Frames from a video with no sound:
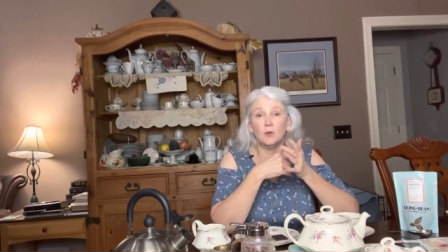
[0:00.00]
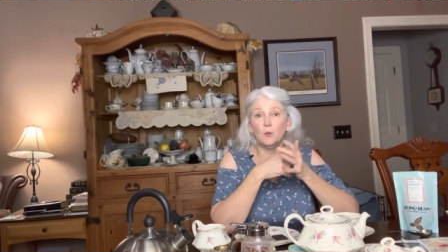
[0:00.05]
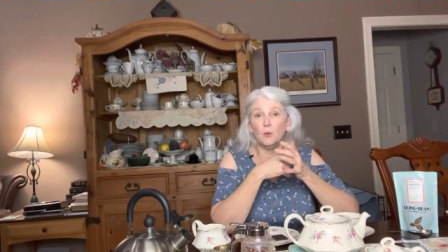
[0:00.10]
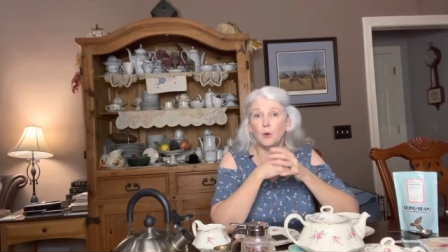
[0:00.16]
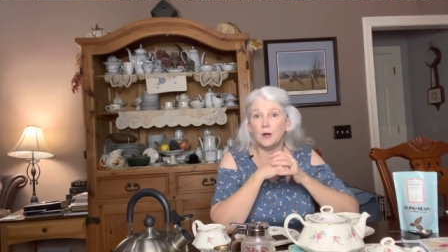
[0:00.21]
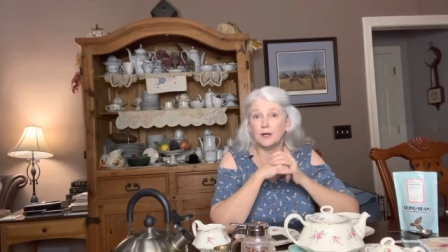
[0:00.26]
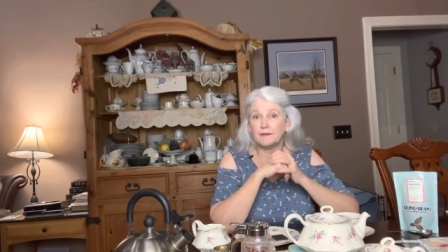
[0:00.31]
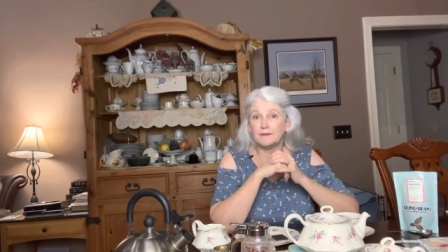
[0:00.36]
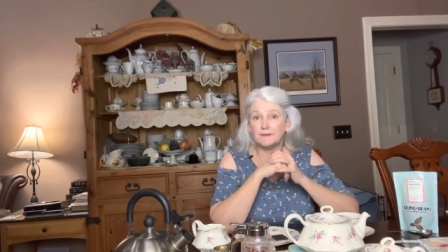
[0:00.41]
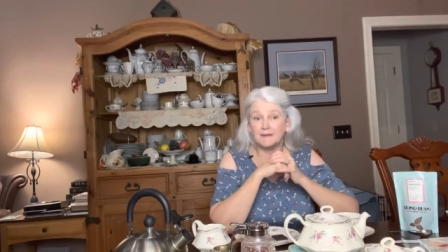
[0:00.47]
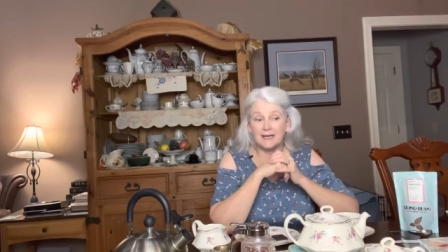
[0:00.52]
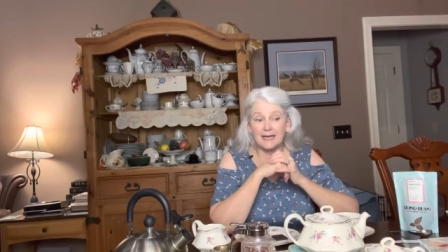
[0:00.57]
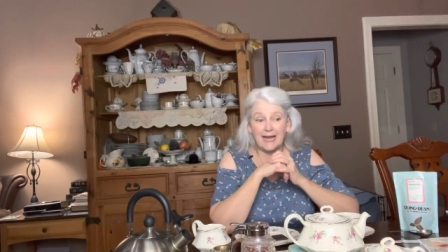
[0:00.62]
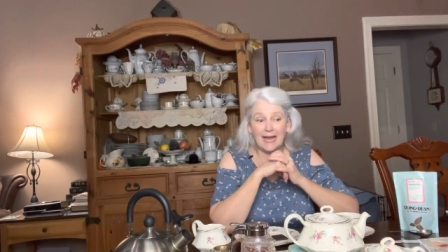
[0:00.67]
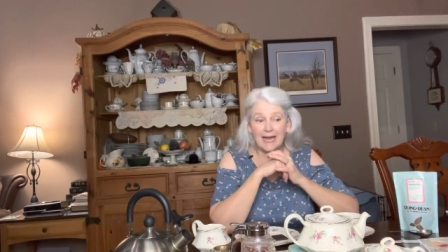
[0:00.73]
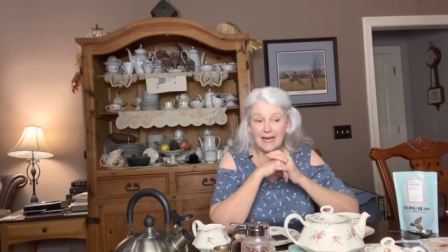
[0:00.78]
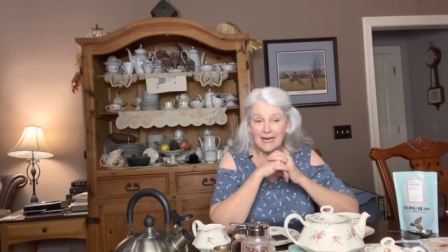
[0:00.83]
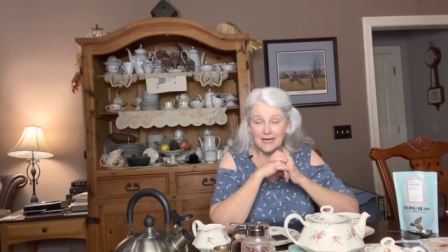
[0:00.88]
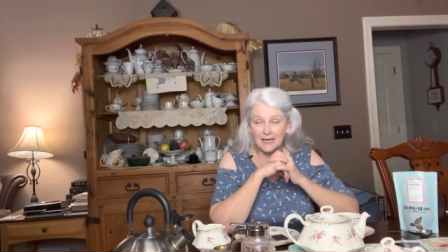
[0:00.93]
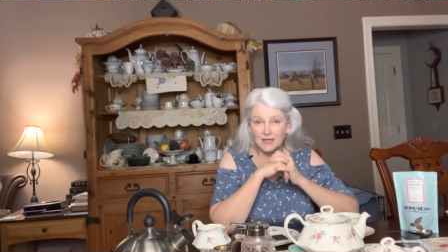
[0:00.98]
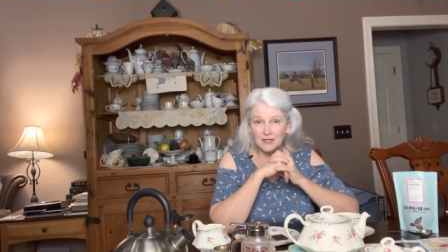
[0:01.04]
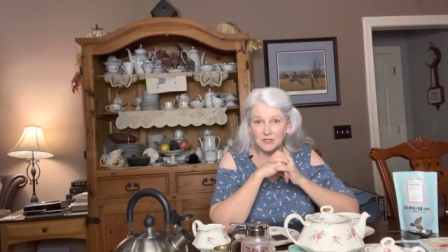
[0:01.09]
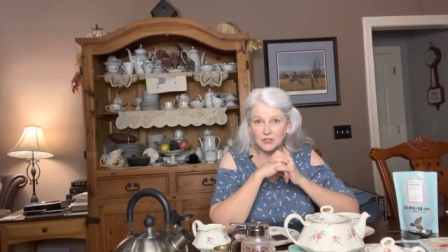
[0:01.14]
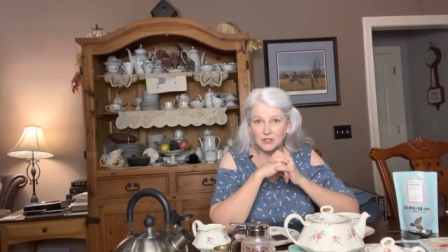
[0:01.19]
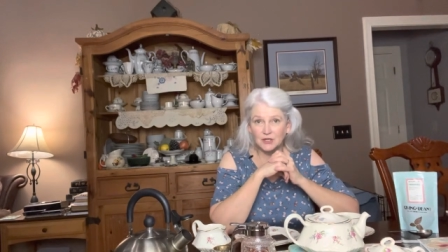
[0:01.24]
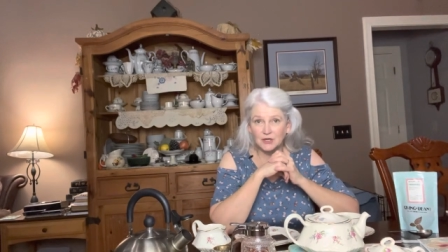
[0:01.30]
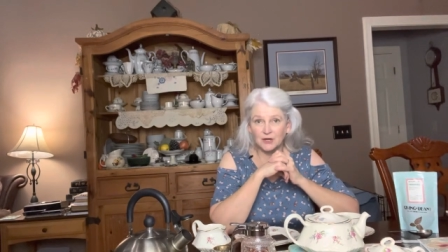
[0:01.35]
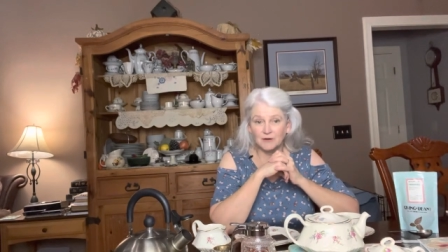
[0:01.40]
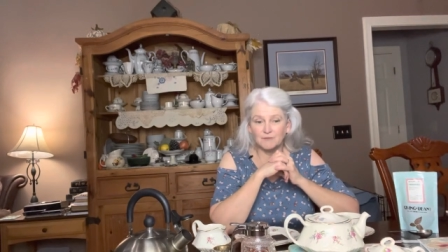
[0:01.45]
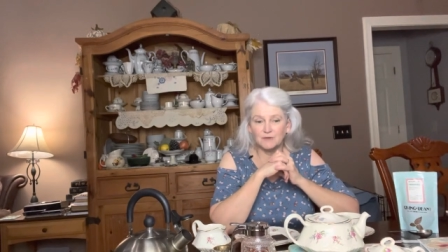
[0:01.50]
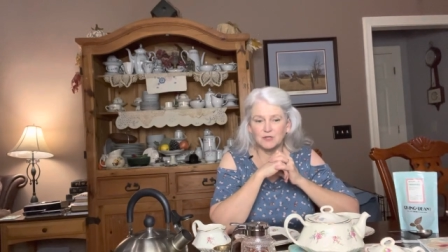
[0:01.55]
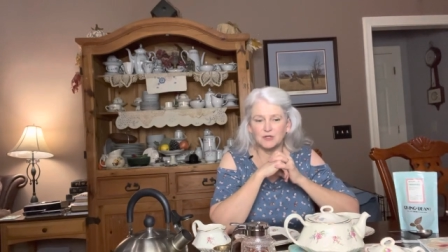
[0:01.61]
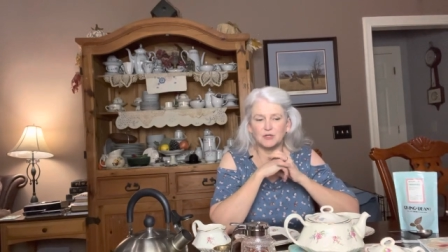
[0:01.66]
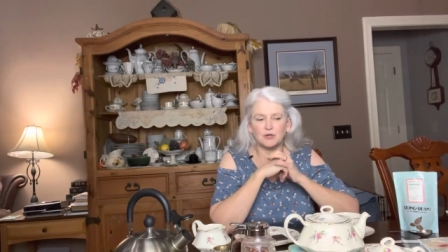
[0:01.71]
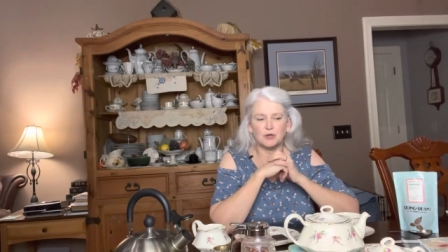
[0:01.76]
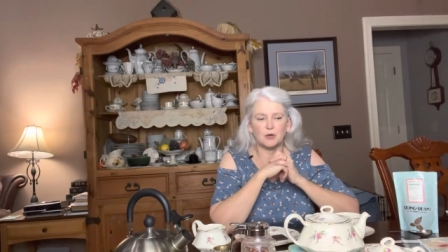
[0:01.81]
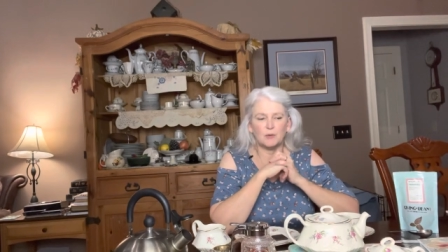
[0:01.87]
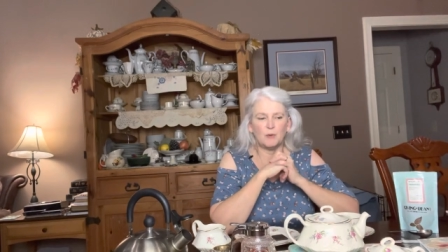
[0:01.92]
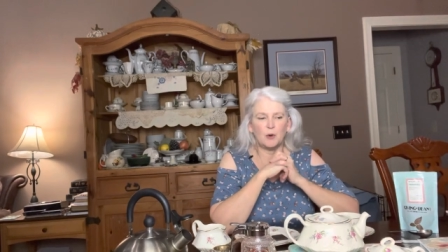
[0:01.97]
what the age of the
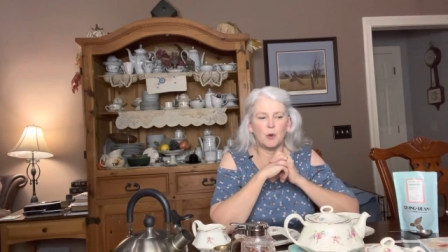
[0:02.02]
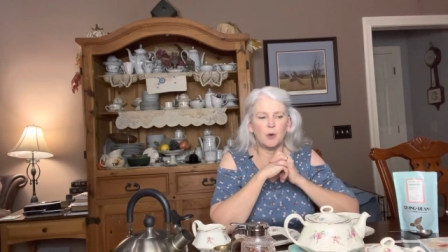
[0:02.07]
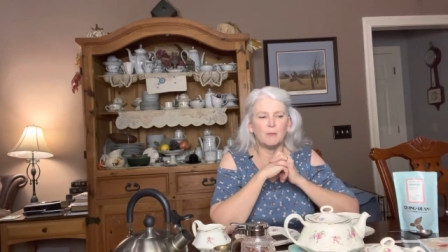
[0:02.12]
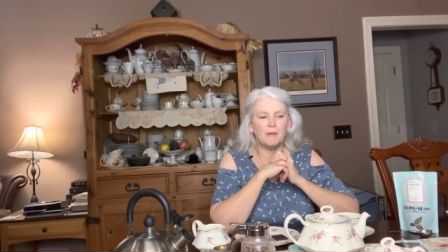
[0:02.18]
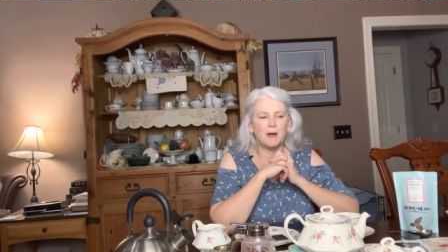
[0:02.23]
sugar bowl